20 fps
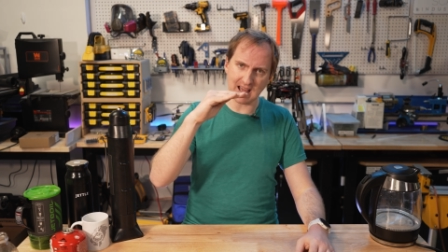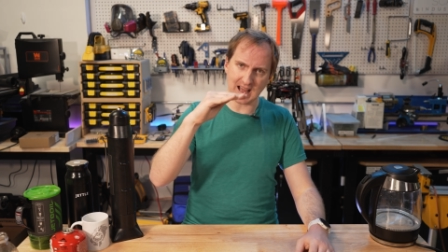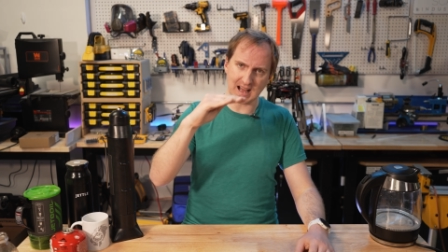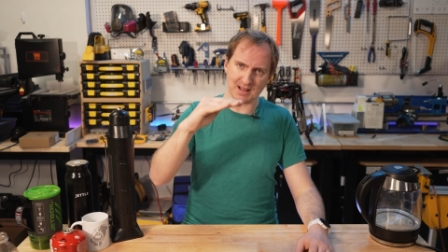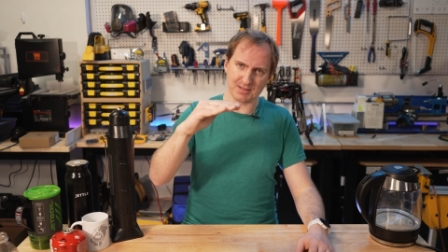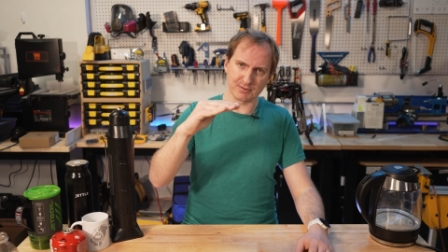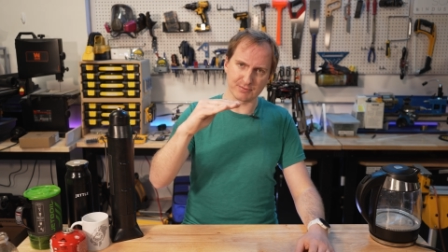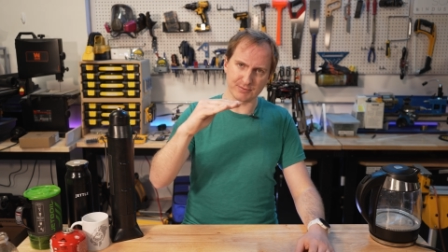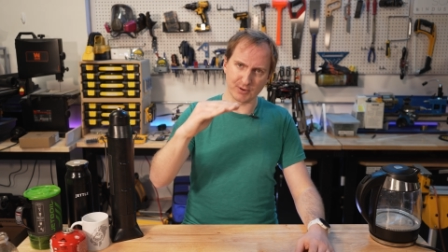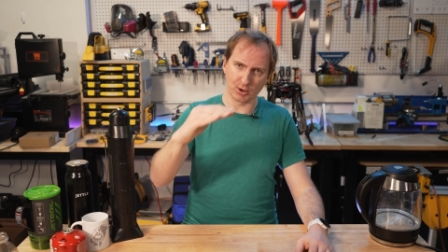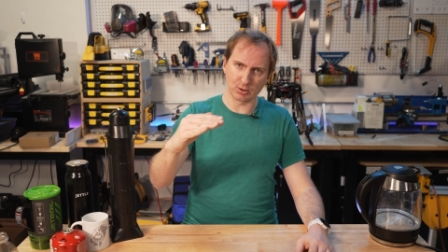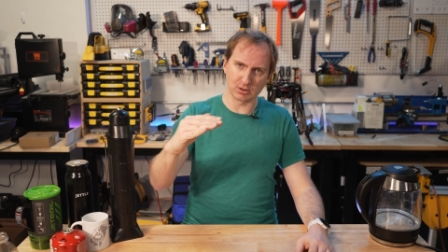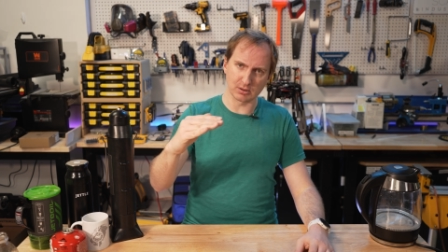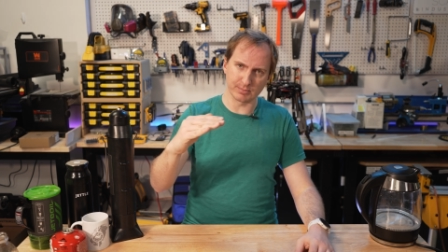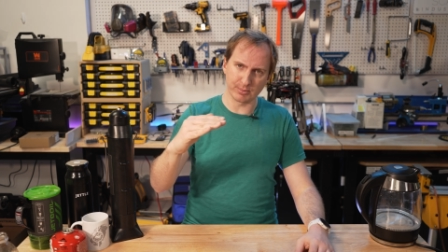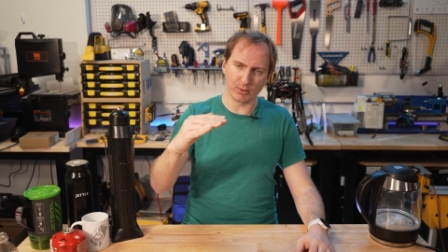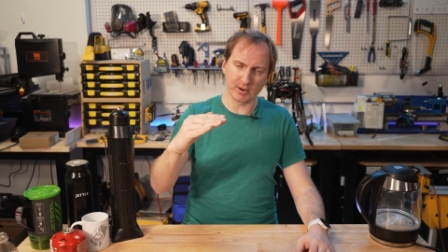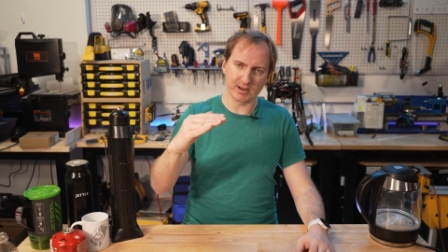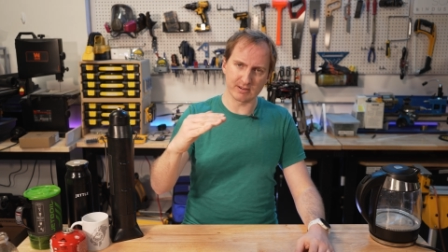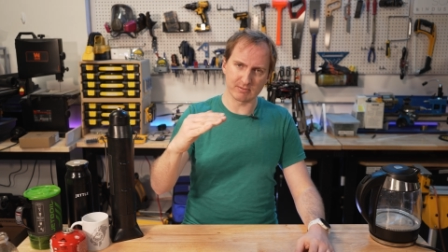at the focal
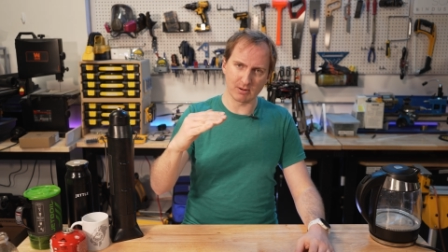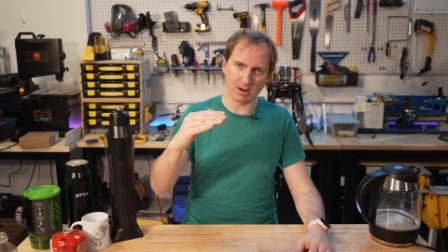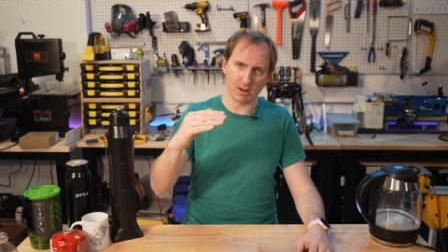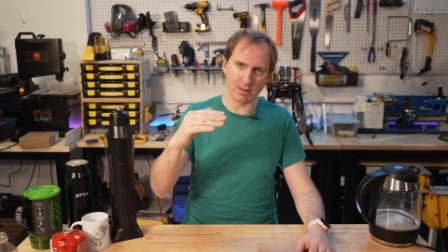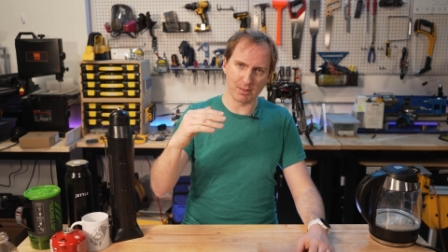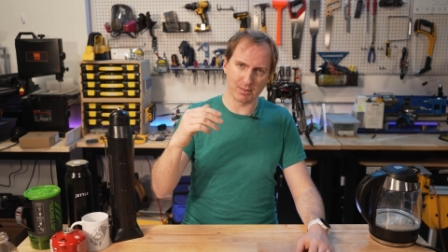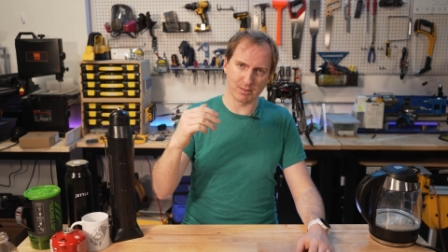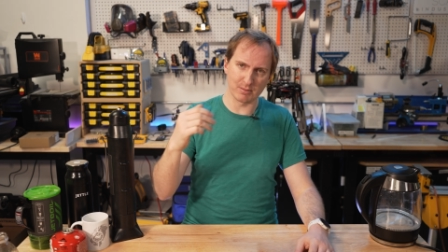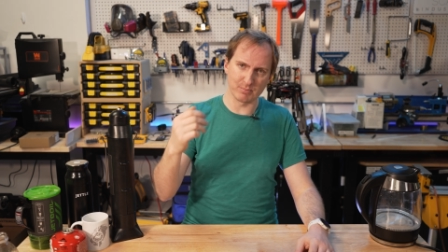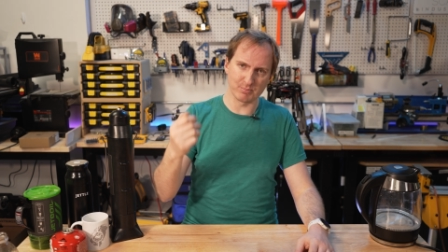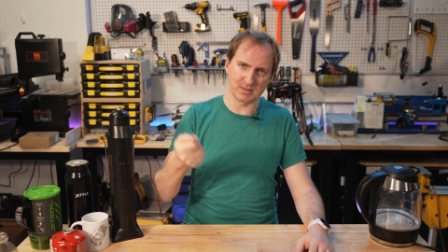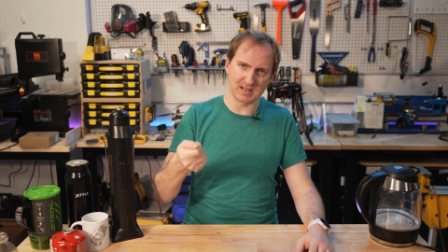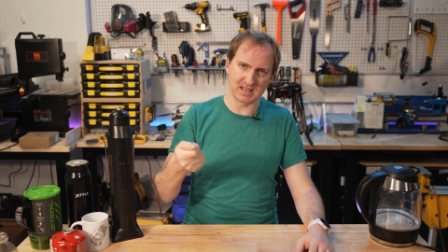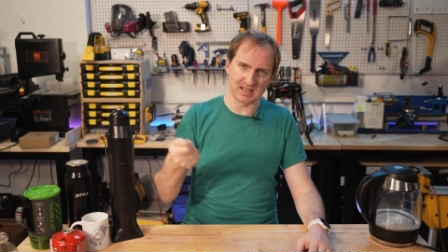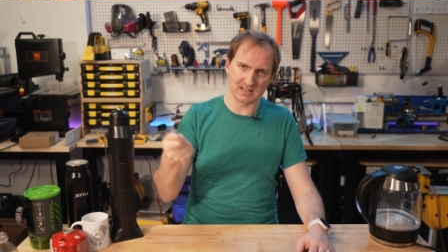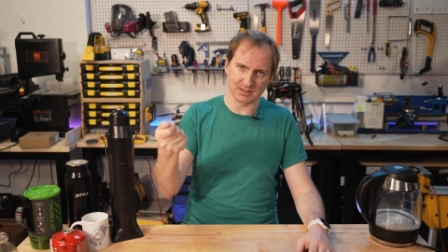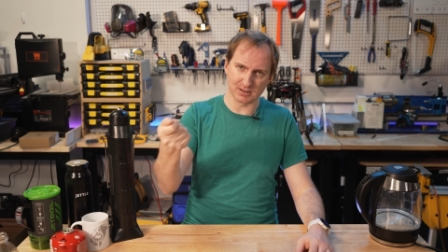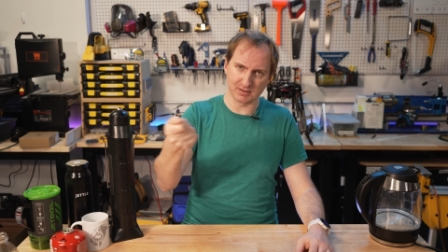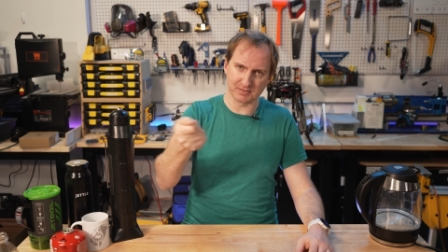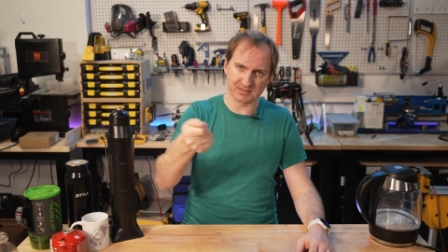point rather than
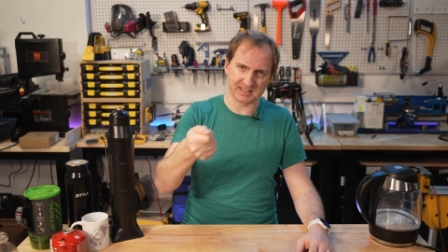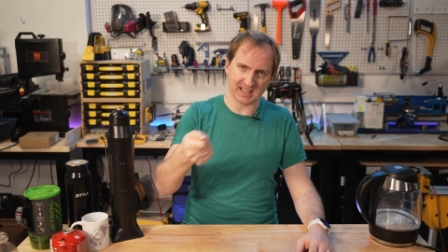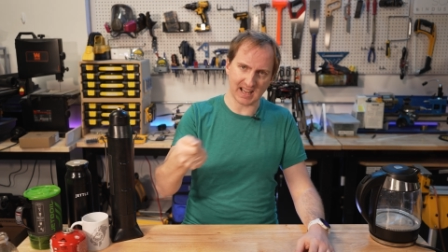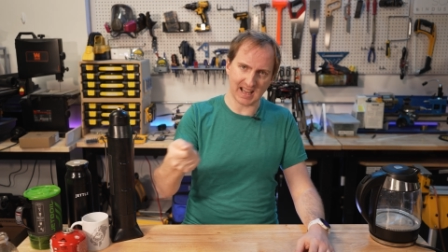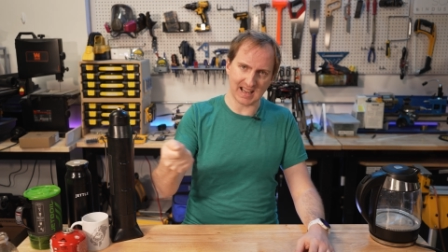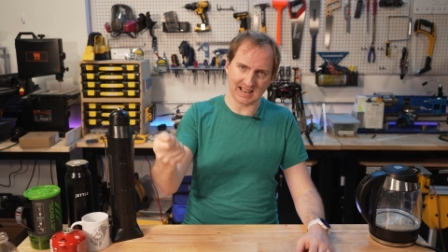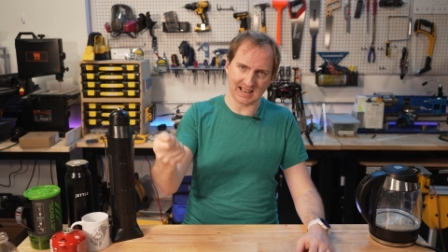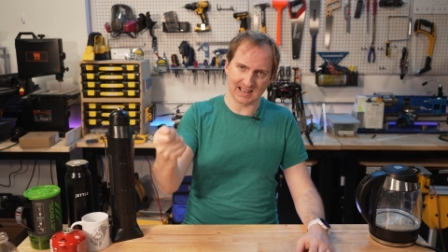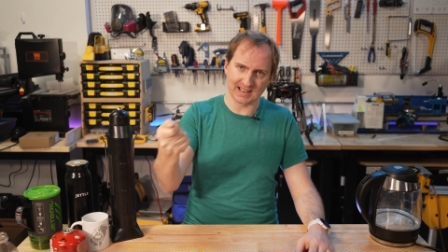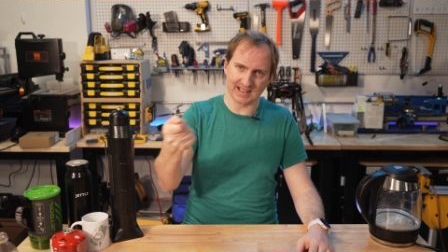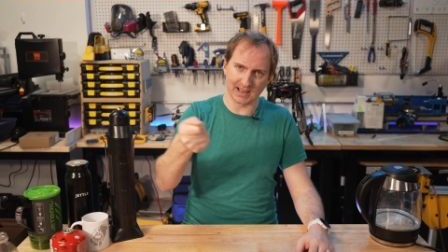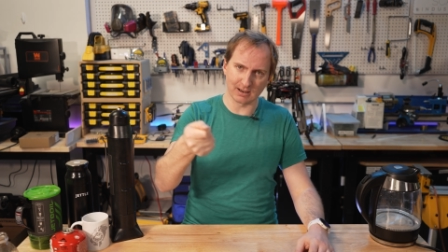me sort of dangling